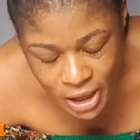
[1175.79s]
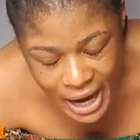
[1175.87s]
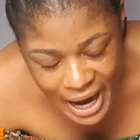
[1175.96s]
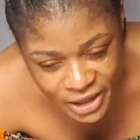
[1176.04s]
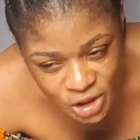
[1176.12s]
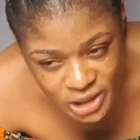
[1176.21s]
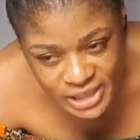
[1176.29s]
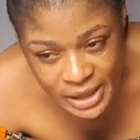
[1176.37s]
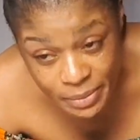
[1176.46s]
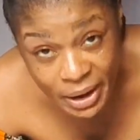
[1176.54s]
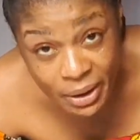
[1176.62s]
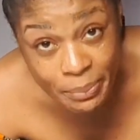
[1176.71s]
I just
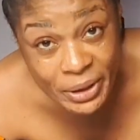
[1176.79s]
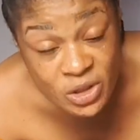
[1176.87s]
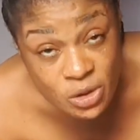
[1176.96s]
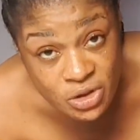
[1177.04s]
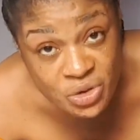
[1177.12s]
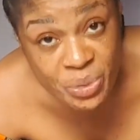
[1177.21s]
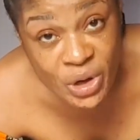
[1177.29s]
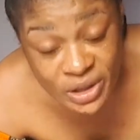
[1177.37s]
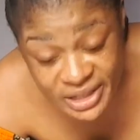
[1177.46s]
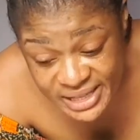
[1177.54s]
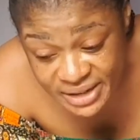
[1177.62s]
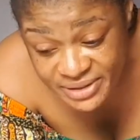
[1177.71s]
take my wrapper to be on
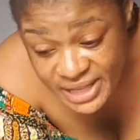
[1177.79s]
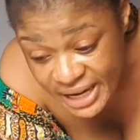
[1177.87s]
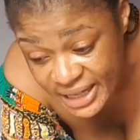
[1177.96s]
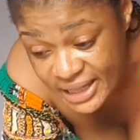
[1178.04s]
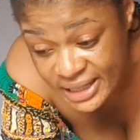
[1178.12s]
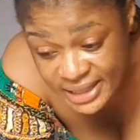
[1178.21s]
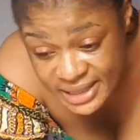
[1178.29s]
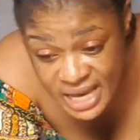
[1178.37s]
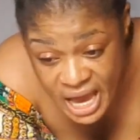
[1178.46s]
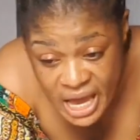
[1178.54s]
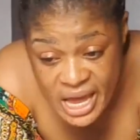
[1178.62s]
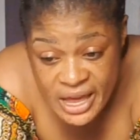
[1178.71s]
the safe side, because
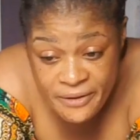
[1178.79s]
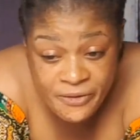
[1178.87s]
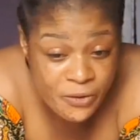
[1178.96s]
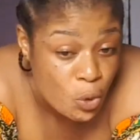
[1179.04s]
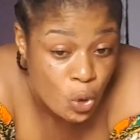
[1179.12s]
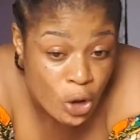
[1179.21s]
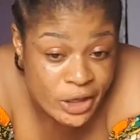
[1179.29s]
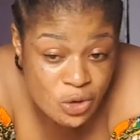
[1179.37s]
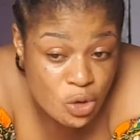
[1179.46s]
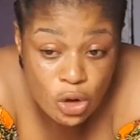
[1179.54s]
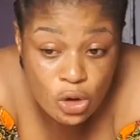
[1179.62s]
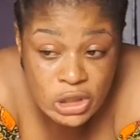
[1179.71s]
if you go
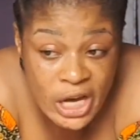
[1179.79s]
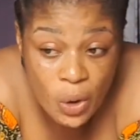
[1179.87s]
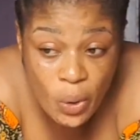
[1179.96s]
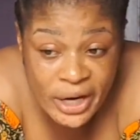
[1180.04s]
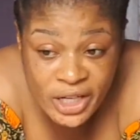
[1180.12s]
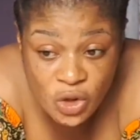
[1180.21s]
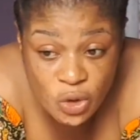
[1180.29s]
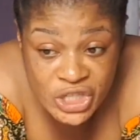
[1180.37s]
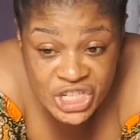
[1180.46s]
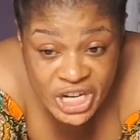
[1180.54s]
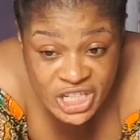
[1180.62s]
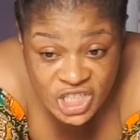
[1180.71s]
into a hotel where they don't
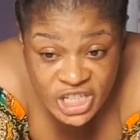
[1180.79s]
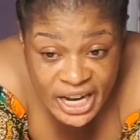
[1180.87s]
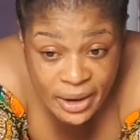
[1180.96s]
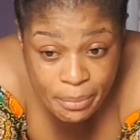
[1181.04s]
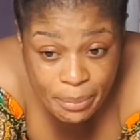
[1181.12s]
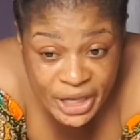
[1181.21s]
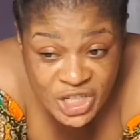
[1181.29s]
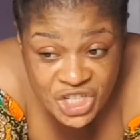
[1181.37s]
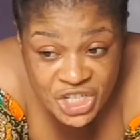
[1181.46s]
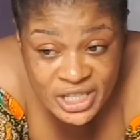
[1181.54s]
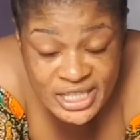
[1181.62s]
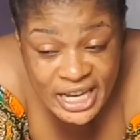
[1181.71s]
change their bed
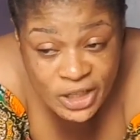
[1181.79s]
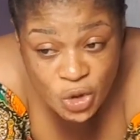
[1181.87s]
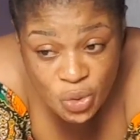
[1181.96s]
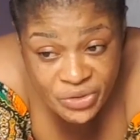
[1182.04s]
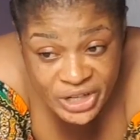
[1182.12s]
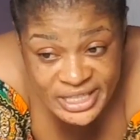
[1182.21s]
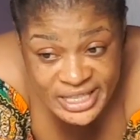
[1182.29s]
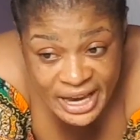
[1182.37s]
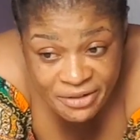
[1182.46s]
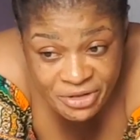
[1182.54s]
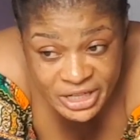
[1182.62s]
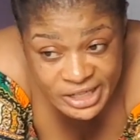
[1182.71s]
sheets and duvets
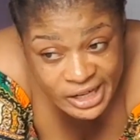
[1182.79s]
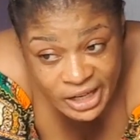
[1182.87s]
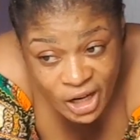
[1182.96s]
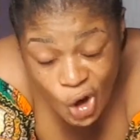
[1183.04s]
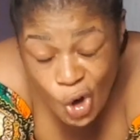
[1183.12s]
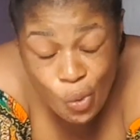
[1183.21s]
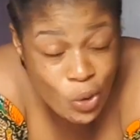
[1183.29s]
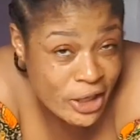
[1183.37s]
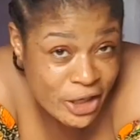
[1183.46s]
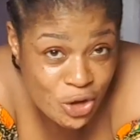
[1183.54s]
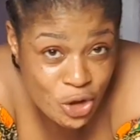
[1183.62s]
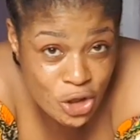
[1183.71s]
every day, what
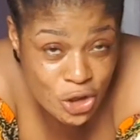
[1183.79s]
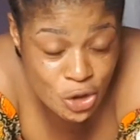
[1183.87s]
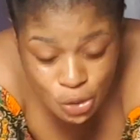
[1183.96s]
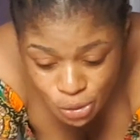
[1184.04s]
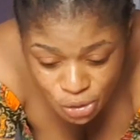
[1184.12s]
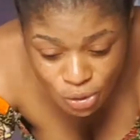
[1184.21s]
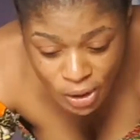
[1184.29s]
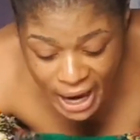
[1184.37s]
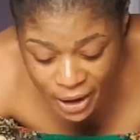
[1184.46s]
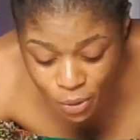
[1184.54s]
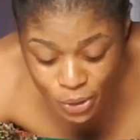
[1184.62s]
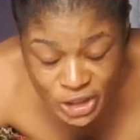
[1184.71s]
are you going to do? So
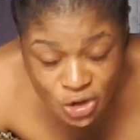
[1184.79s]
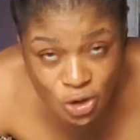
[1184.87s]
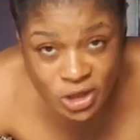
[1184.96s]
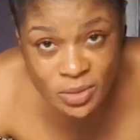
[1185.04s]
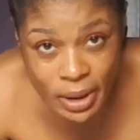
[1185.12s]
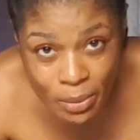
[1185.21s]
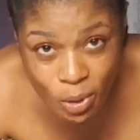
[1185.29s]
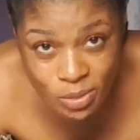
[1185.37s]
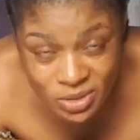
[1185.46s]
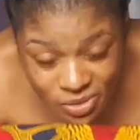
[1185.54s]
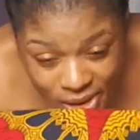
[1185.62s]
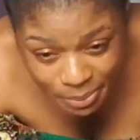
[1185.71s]
I always trust my
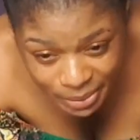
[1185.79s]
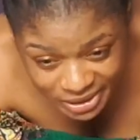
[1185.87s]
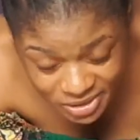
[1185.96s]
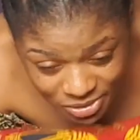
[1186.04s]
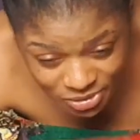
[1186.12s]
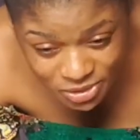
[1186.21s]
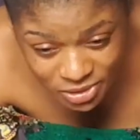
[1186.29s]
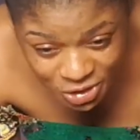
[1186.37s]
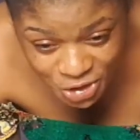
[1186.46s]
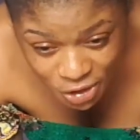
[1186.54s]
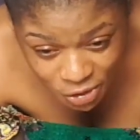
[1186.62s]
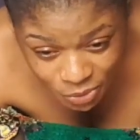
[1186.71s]
mom's wrapper to do the
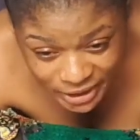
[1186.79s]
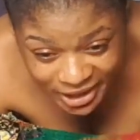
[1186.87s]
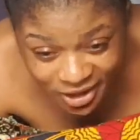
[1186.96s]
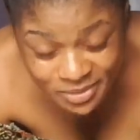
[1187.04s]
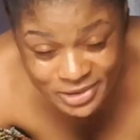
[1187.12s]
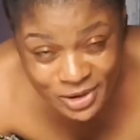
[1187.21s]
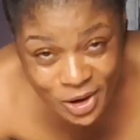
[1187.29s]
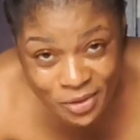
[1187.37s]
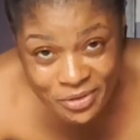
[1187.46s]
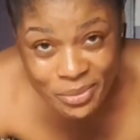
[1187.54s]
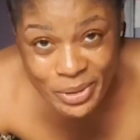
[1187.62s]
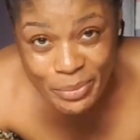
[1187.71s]
job when it comes to
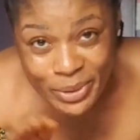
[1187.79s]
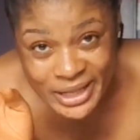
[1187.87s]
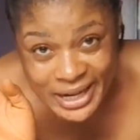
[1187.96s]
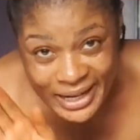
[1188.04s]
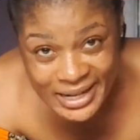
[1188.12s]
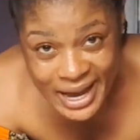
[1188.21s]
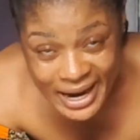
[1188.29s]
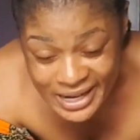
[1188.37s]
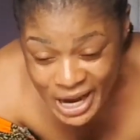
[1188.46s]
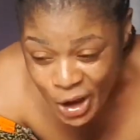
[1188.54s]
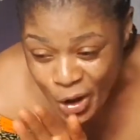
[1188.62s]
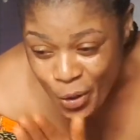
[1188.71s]
covering my body at
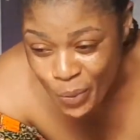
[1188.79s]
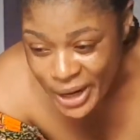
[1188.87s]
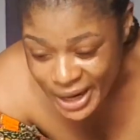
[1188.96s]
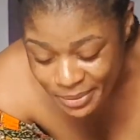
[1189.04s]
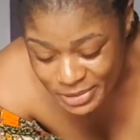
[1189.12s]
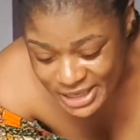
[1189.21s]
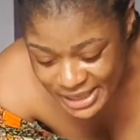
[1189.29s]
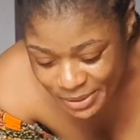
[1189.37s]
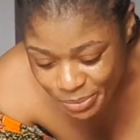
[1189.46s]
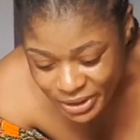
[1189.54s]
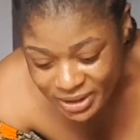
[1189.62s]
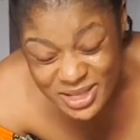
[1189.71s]
night when I'm
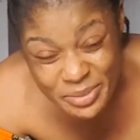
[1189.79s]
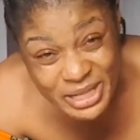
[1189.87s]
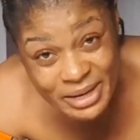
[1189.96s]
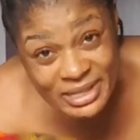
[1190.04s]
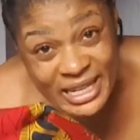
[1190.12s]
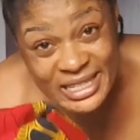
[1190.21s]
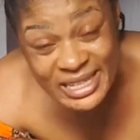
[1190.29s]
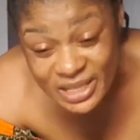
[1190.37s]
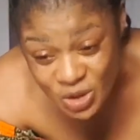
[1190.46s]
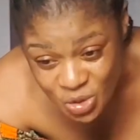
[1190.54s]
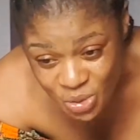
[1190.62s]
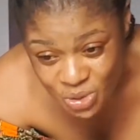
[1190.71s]
sleeping. Sometimes I
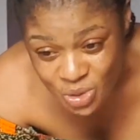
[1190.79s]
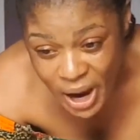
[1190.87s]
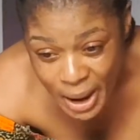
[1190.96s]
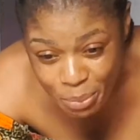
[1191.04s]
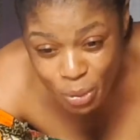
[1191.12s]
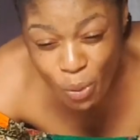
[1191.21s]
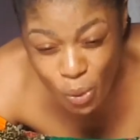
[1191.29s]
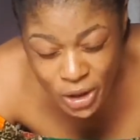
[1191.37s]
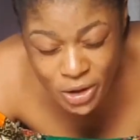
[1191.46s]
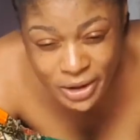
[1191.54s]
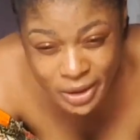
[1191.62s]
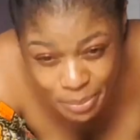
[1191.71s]
take two. So I put
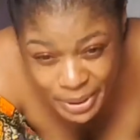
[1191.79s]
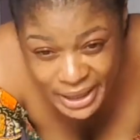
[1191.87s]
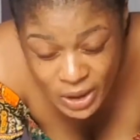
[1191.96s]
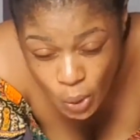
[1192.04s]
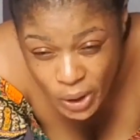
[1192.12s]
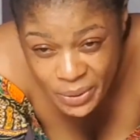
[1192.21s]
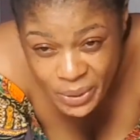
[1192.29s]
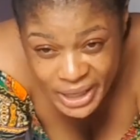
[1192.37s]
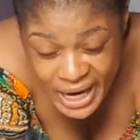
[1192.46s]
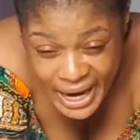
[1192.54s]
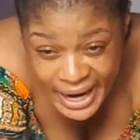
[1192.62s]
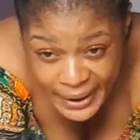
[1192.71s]
one on the bed
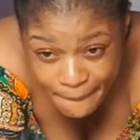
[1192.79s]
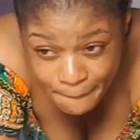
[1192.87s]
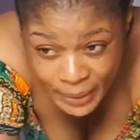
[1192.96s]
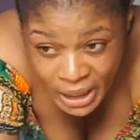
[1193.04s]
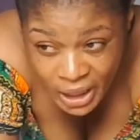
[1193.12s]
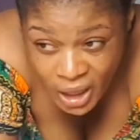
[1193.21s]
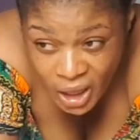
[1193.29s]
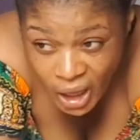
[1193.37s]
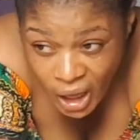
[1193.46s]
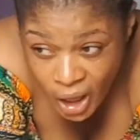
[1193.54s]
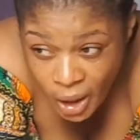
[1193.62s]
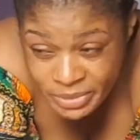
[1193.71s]
wherein I am
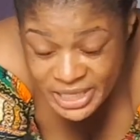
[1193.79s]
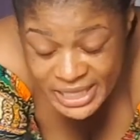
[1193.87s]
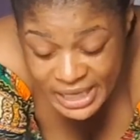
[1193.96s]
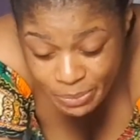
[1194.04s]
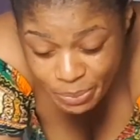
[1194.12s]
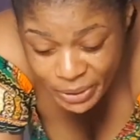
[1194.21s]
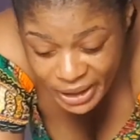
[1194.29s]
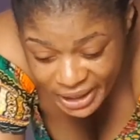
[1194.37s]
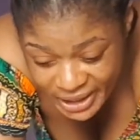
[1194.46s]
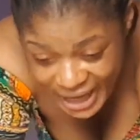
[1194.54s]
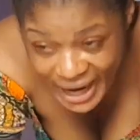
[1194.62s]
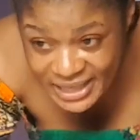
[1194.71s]

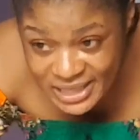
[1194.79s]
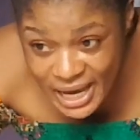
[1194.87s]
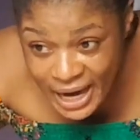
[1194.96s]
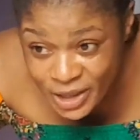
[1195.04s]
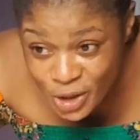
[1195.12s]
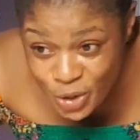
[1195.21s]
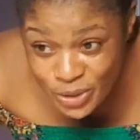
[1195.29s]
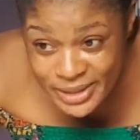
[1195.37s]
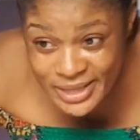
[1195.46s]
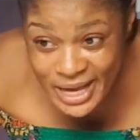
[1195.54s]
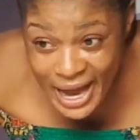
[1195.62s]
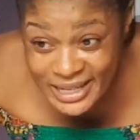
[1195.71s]
sleeping
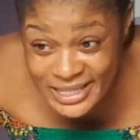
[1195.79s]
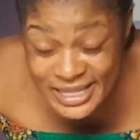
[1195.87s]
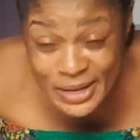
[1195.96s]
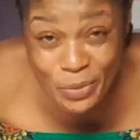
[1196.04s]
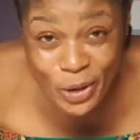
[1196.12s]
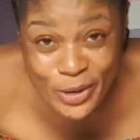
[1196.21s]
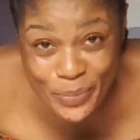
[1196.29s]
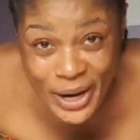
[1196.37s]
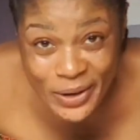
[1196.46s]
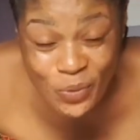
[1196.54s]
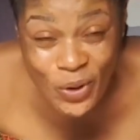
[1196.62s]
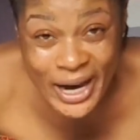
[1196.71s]
and sleep on the
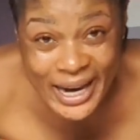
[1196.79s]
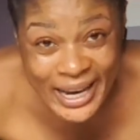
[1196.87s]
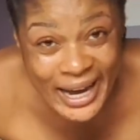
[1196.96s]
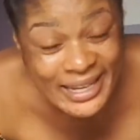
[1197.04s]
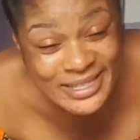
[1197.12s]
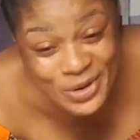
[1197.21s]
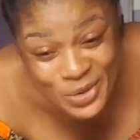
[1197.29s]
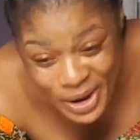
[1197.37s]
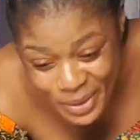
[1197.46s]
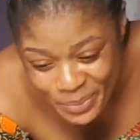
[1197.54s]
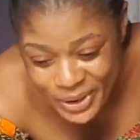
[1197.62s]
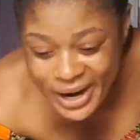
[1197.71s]
pad where it has the
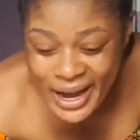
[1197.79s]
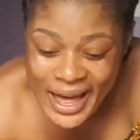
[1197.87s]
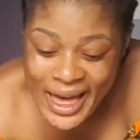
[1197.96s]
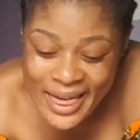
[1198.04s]
wrapper.